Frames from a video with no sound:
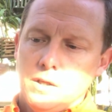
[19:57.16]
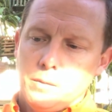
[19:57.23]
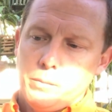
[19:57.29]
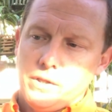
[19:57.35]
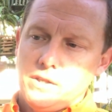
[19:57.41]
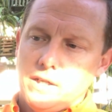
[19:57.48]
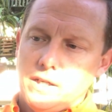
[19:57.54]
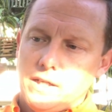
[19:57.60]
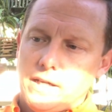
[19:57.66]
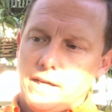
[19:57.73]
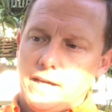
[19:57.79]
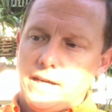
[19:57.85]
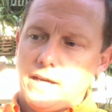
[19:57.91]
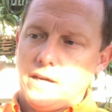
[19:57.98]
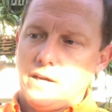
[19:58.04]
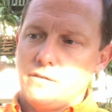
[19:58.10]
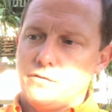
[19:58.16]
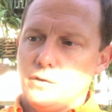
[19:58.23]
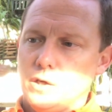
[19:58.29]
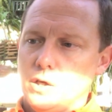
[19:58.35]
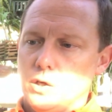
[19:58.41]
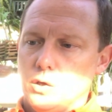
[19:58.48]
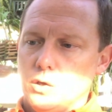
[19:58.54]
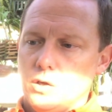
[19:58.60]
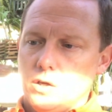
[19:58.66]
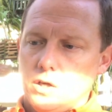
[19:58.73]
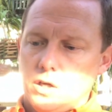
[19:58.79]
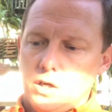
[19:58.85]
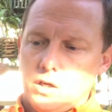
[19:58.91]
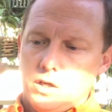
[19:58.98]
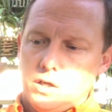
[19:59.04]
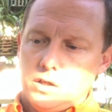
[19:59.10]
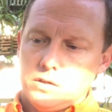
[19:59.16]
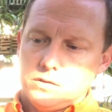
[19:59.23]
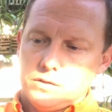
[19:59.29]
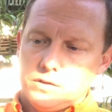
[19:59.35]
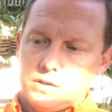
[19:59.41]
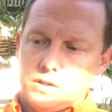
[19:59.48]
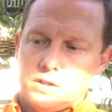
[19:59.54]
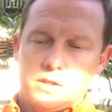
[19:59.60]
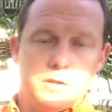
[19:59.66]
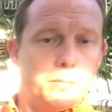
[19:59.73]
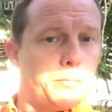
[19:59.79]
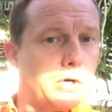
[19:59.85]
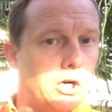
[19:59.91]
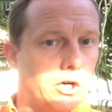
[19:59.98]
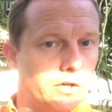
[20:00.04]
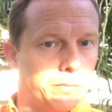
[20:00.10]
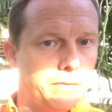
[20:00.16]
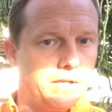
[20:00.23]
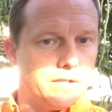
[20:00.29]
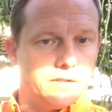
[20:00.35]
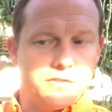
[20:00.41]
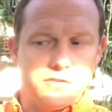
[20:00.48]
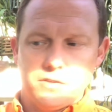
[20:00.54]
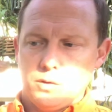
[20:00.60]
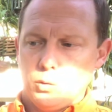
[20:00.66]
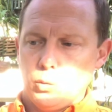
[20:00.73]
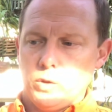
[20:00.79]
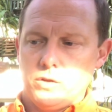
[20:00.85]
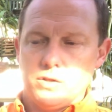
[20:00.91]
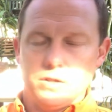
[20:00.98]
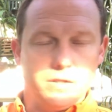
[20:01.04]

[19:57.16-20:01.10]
but then I have the bark mix with a